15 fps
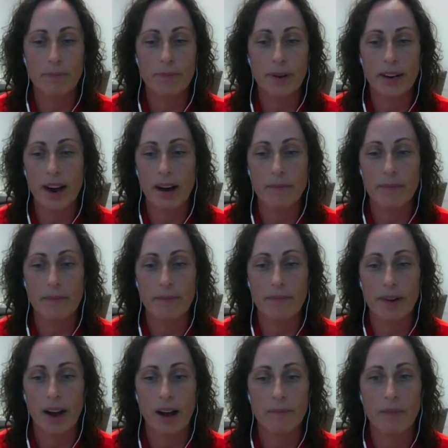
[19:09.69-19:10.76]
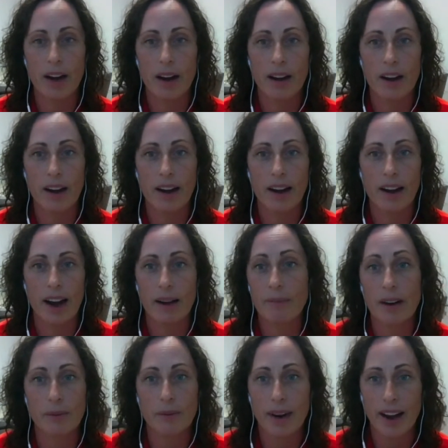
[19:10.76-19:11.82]
but I'm
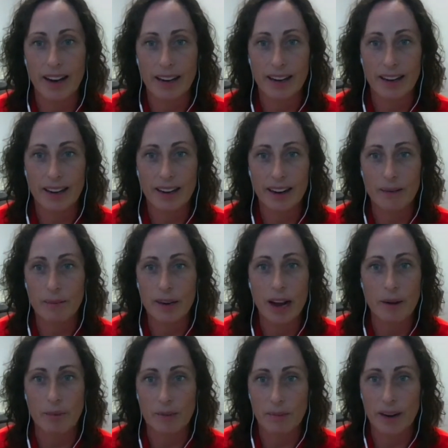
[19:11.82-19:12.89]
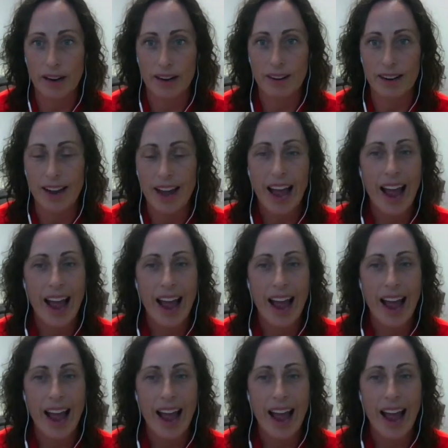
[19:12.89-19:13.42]
not ready. I'm not prepared.